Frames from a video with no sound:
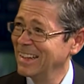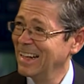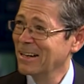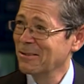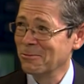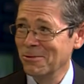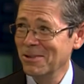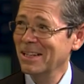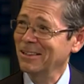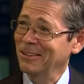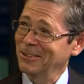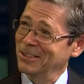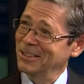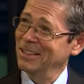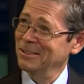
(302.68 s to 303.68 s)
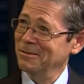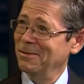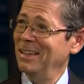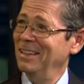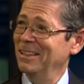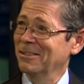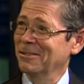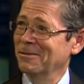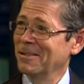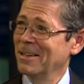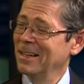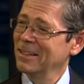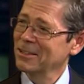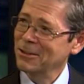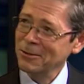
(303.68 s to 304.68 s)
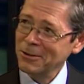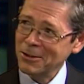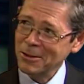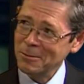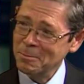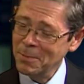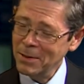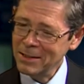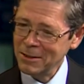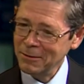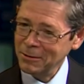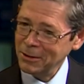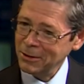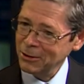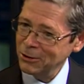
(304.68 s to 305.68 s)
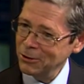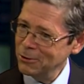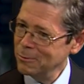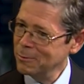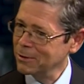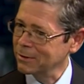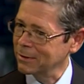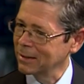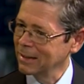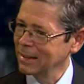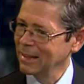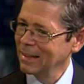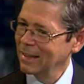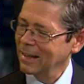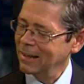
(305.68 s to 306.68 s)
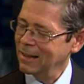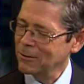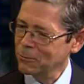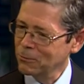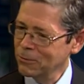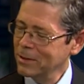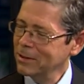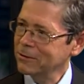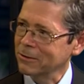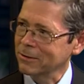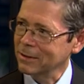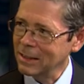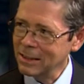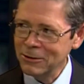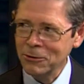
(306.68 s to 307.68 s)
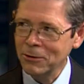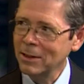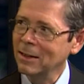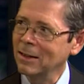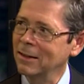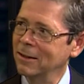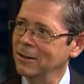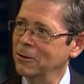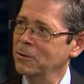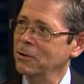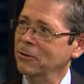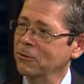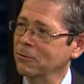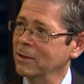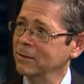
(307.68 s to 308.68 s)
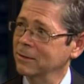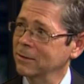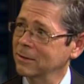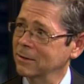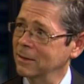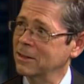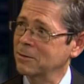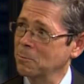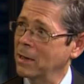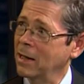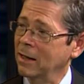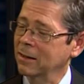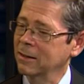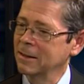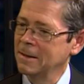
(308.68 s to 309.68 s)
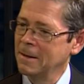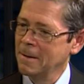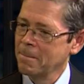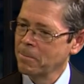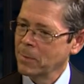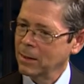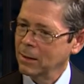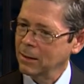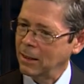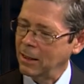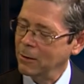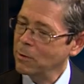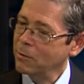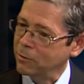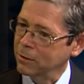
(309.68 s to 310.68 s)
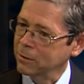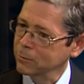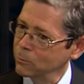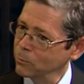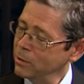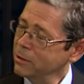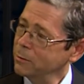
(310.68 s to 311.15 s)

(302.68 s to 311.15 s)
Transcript: realising the value. So there's a bit of a human, real intrigue going on around this man. However, William